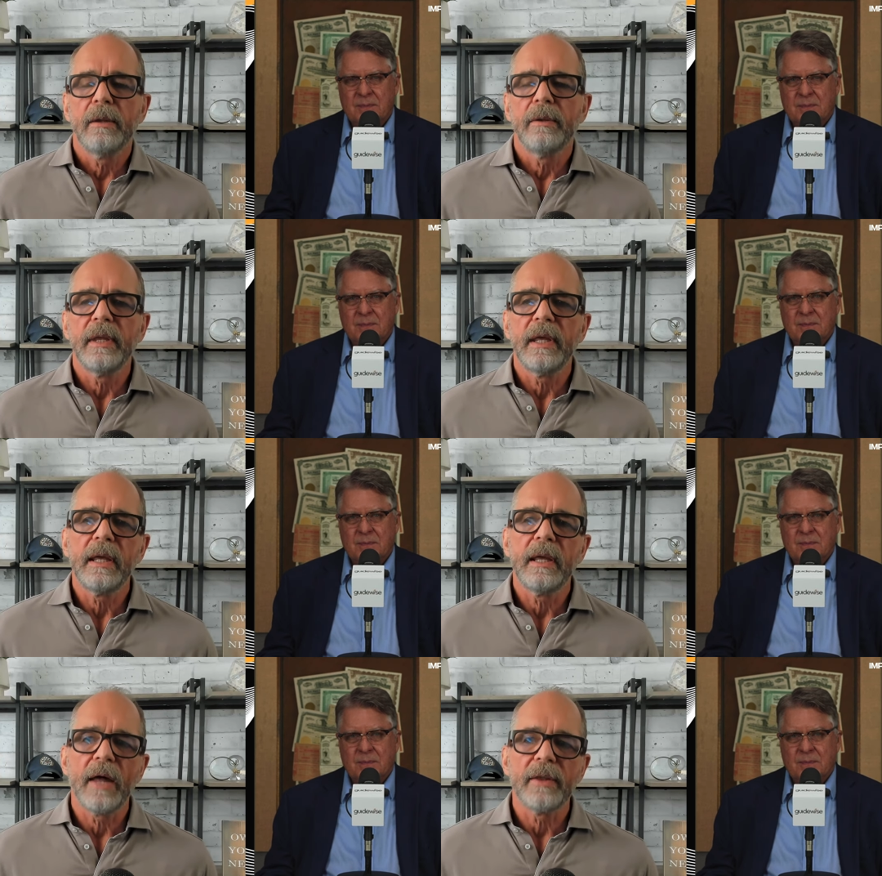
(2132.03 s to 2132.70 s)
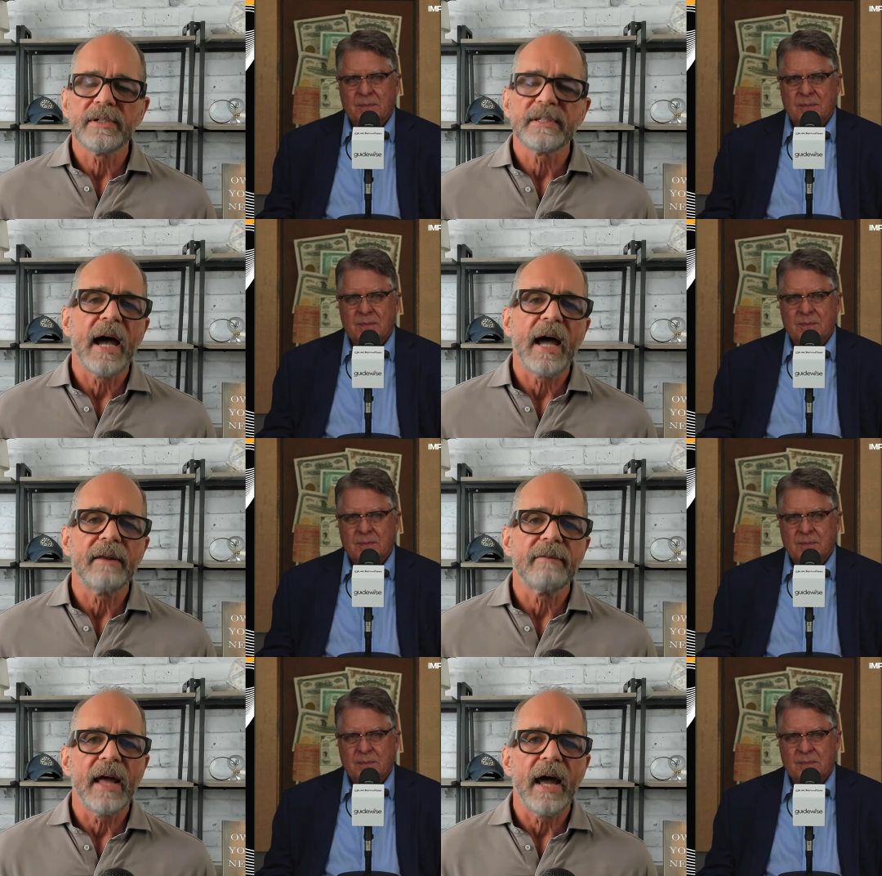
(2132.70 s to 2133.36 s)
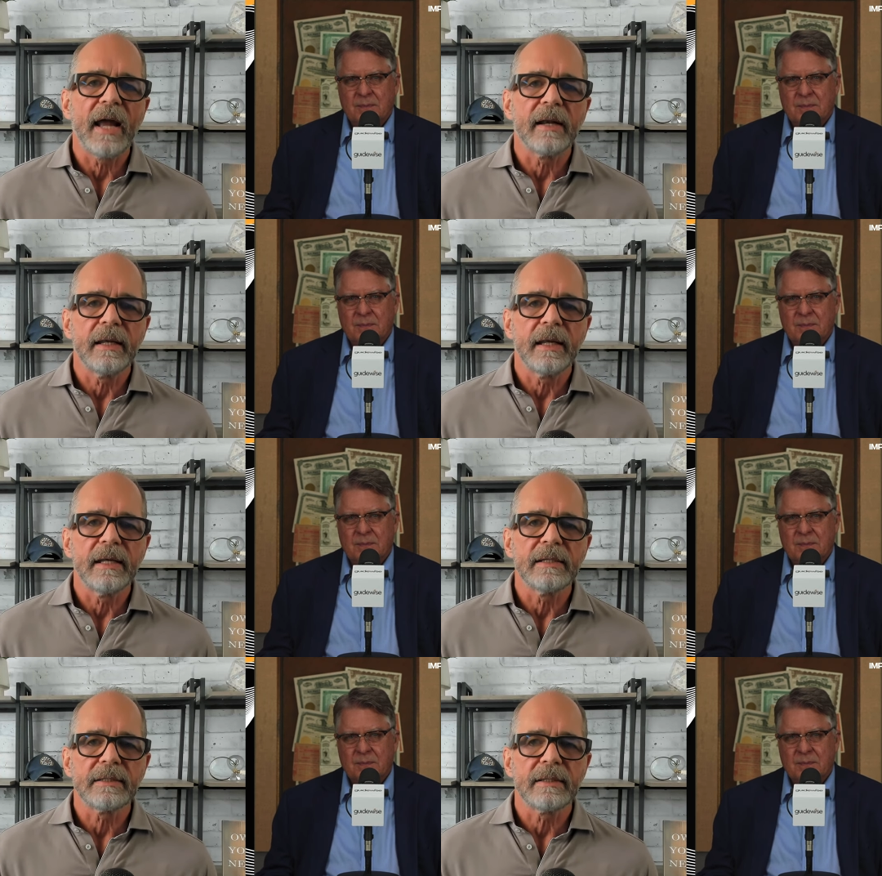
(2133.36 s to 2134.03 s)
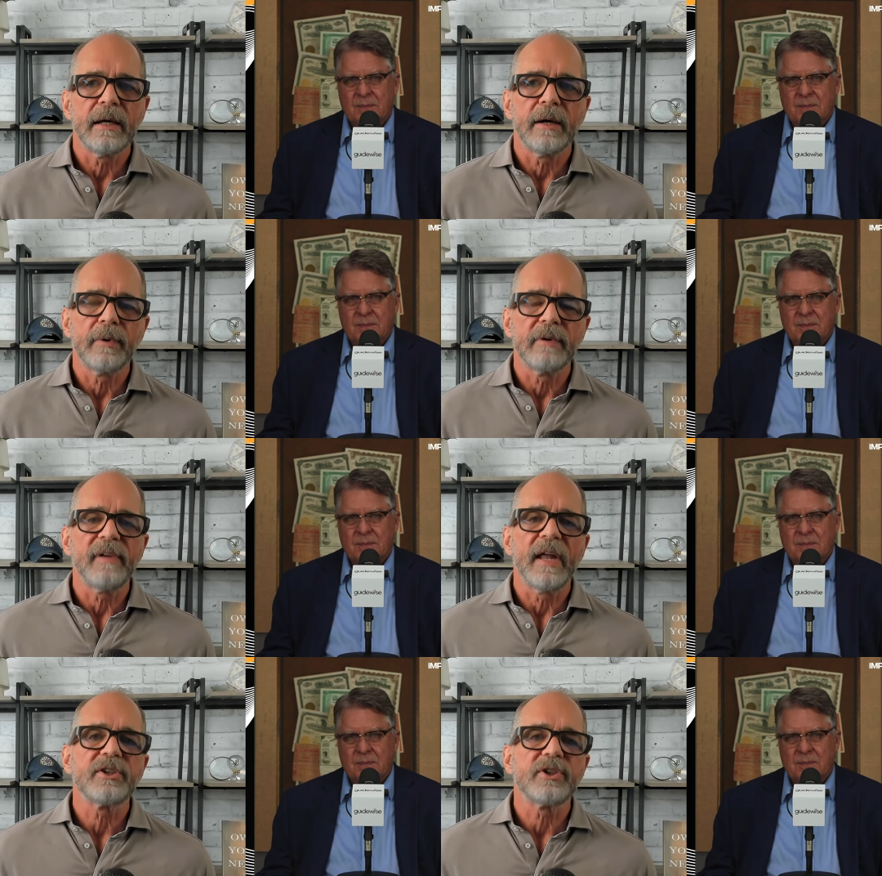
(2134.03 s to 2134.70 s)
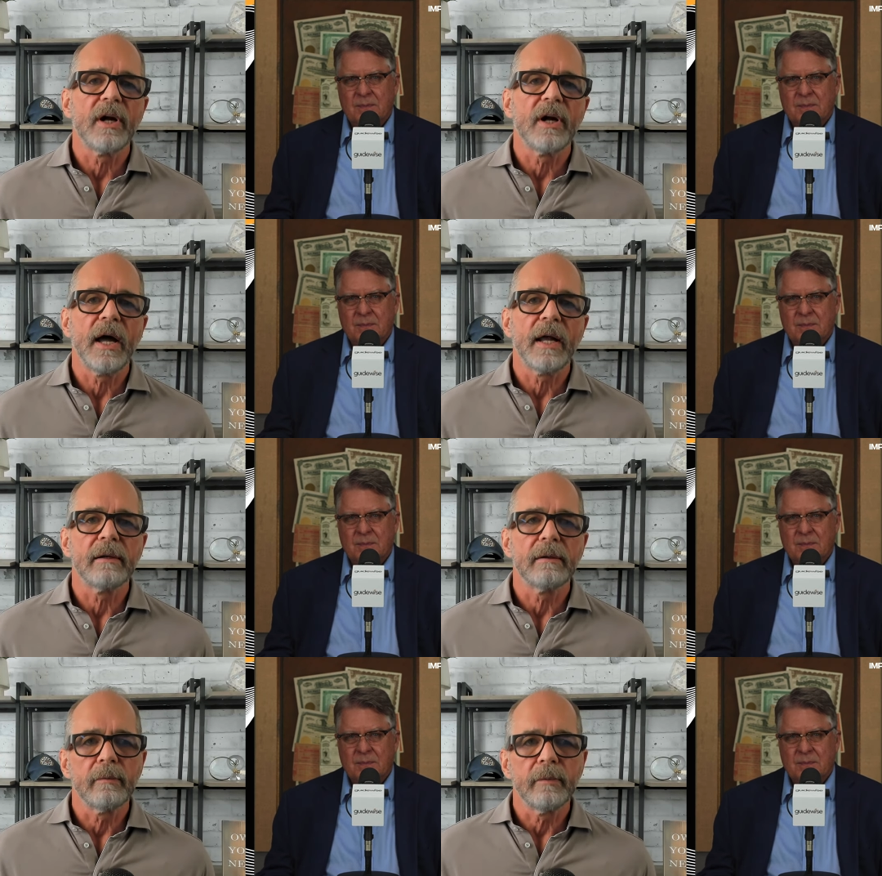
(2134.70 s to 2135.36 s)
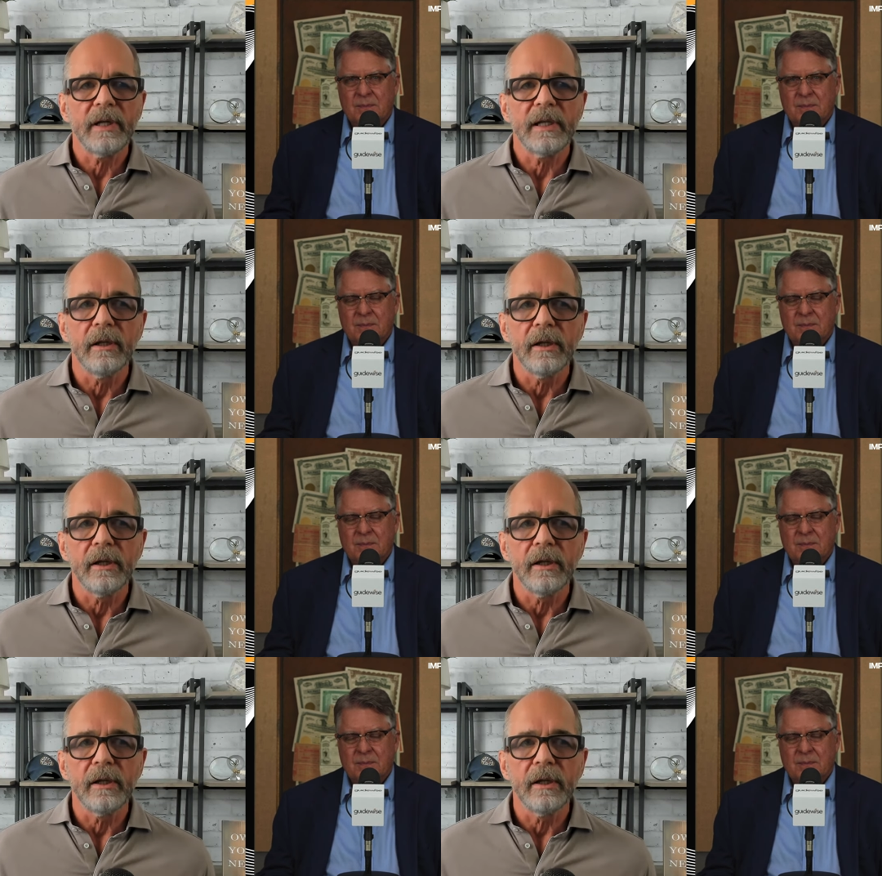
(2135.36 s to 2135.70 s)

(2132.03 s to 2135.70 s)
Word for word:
Speaker 1: The other side of that is a reflection on really